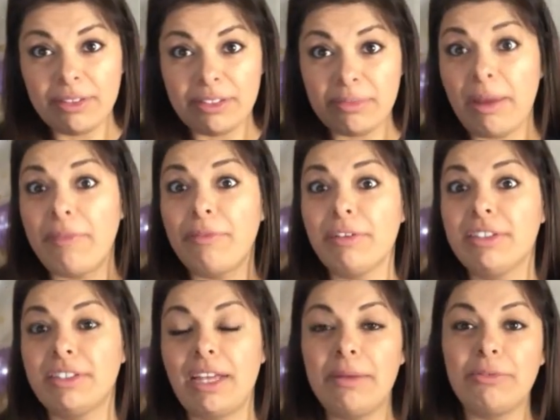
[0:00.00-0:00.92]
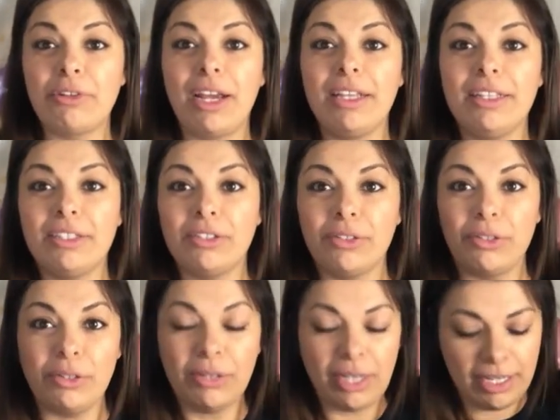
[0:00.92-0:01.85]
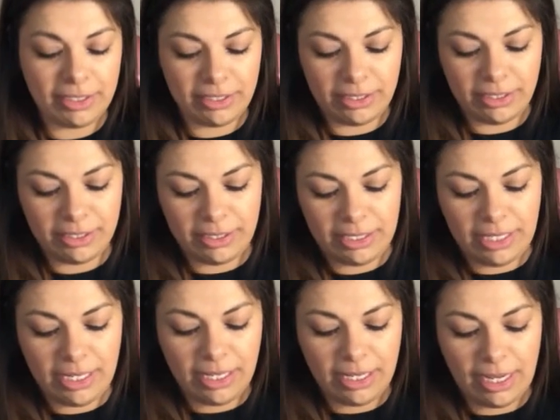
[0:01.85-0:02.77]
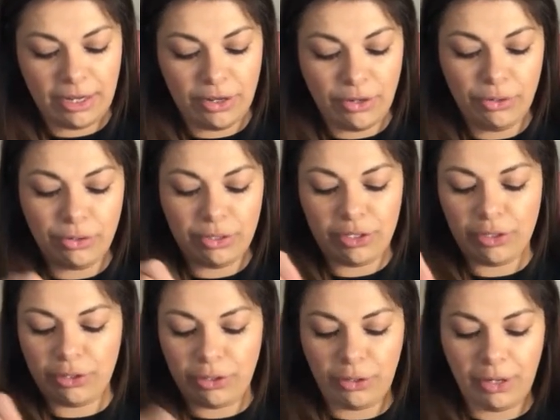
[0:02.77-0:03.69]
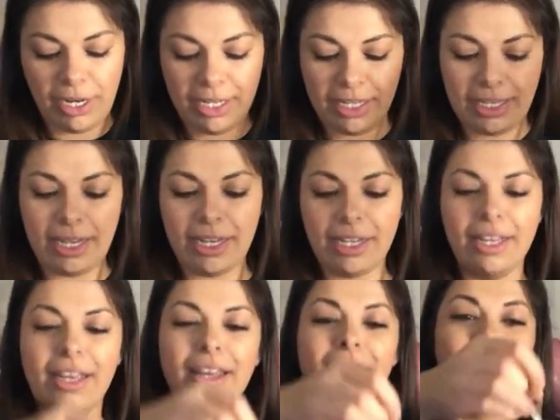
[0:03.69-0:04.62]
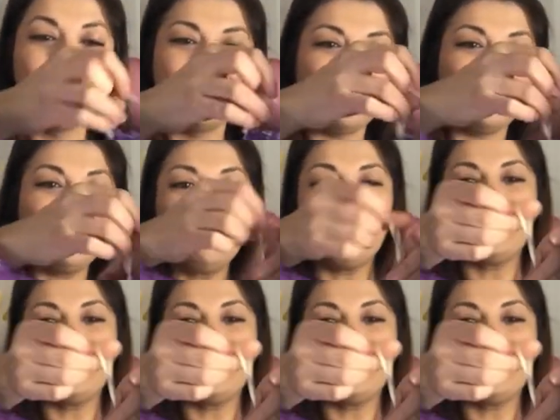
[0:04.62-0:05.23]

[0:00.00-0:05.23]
This is my first time trying this, so you guys are seeing a new trick getting, there you go,